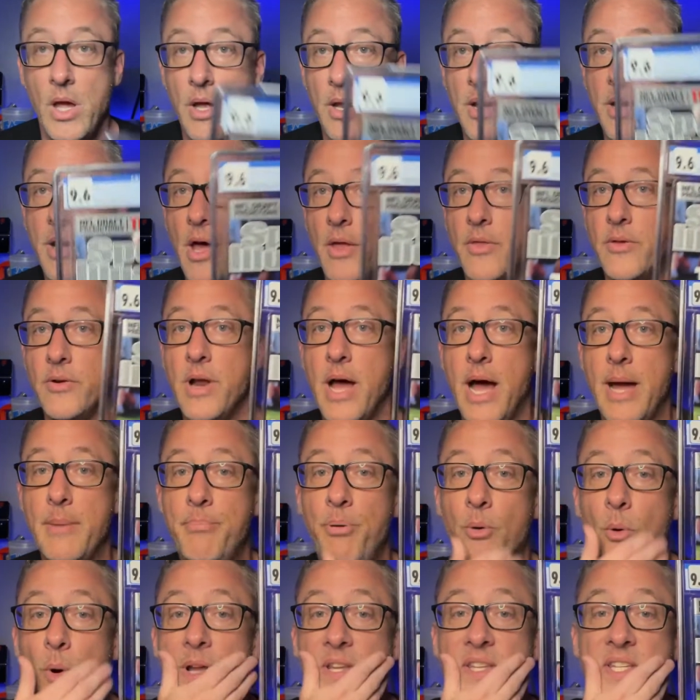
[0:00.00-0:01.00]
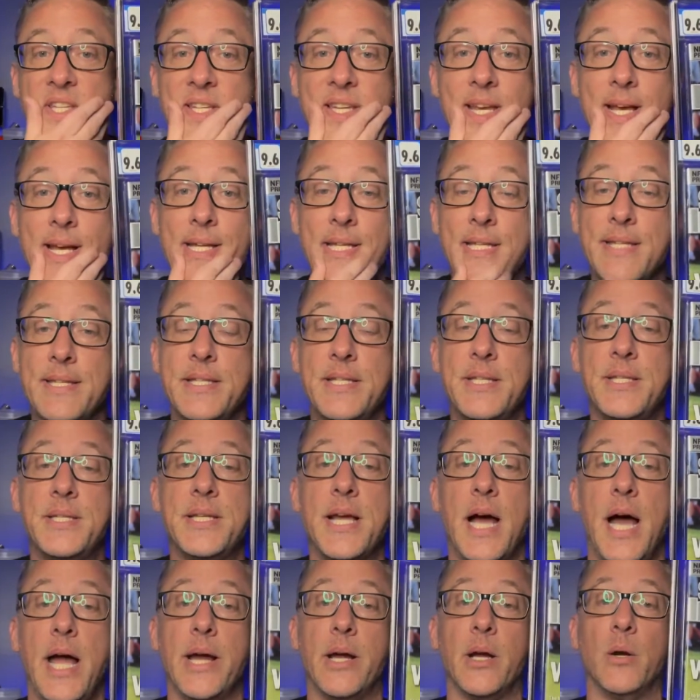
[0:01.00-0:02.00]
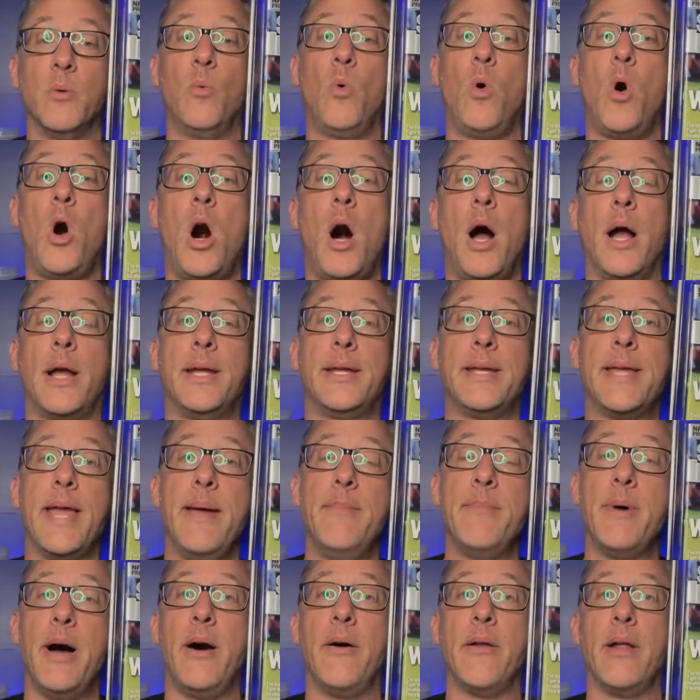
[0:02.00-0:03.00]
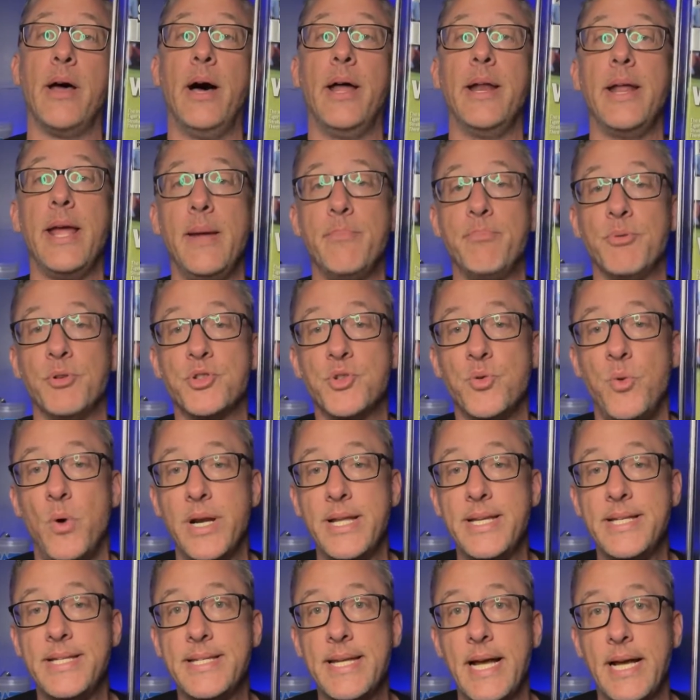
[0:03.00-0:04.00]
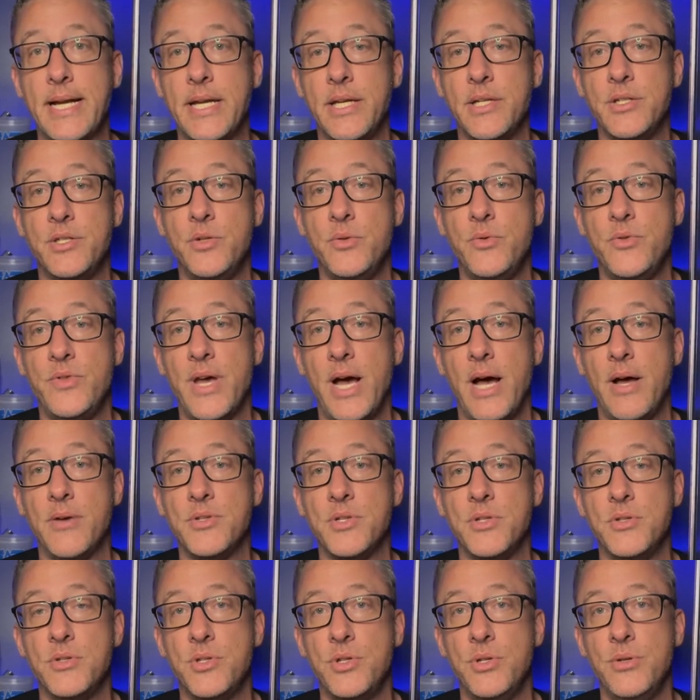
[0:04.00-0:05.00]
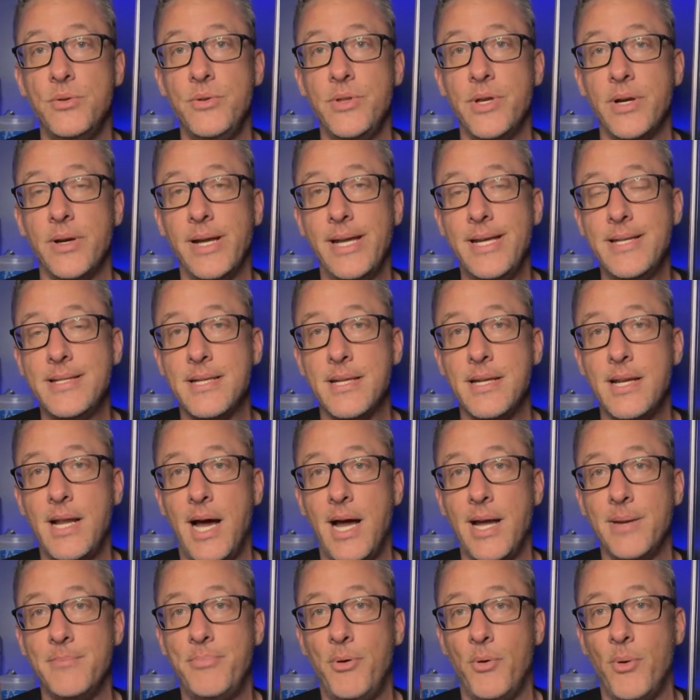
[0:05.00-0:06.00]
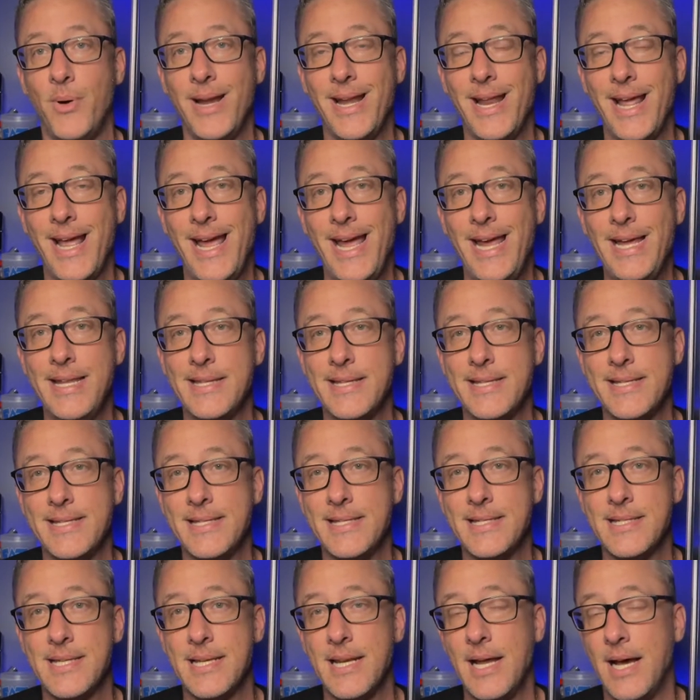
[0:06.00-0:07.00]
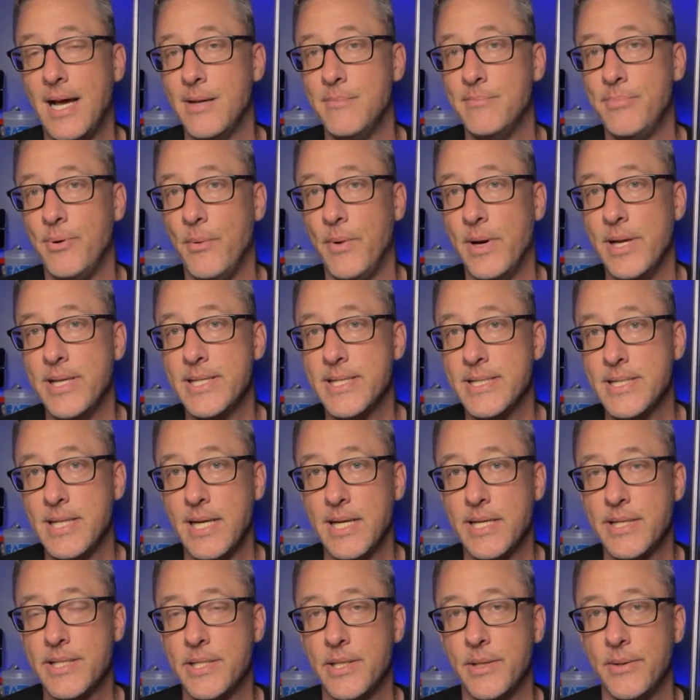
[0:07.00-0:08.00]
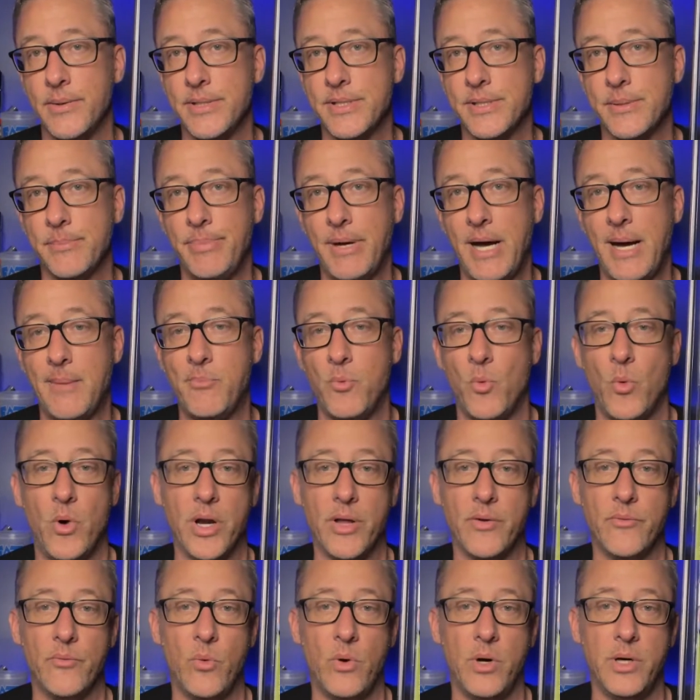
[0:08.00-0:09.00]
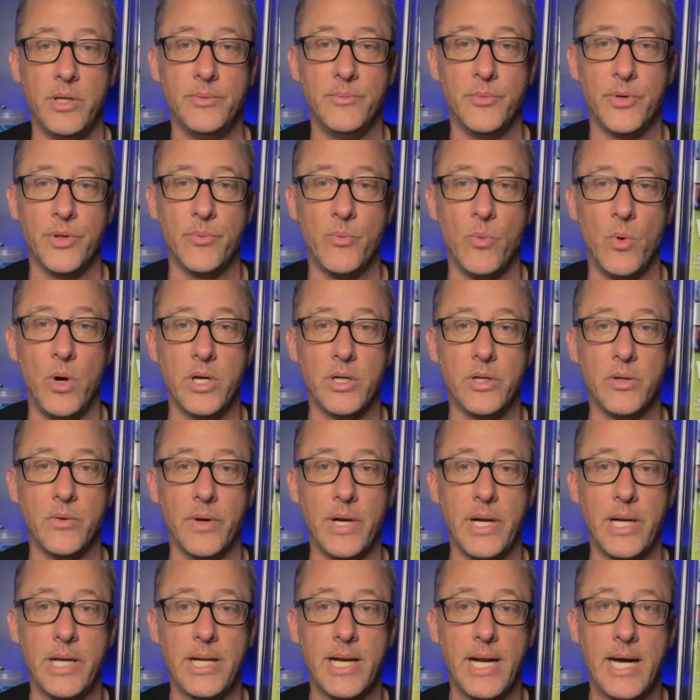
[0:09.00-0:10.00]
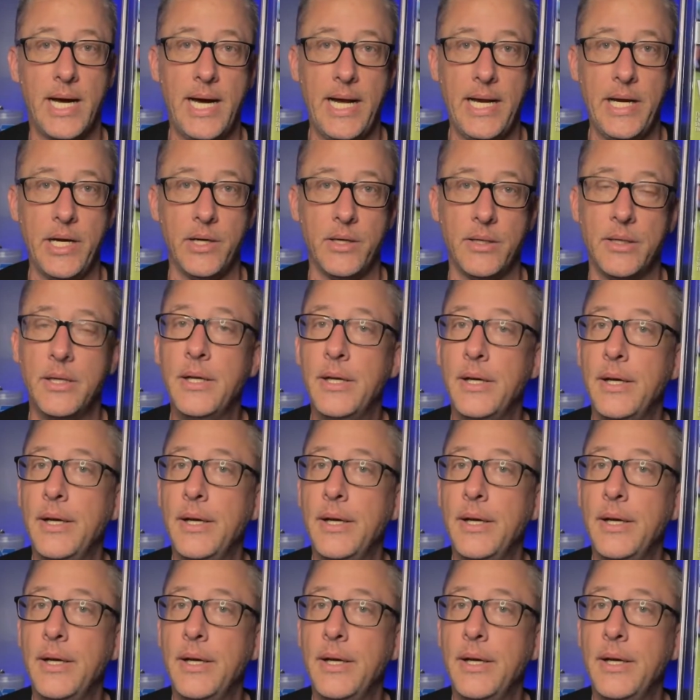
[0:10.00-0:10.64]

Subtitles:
Another 9.6. This is Tiger Walk. Came out on April 22nd, 2002. There is a 9.8. This is a 9.6, so it's a pop 1 of 1 with 1 graded higher.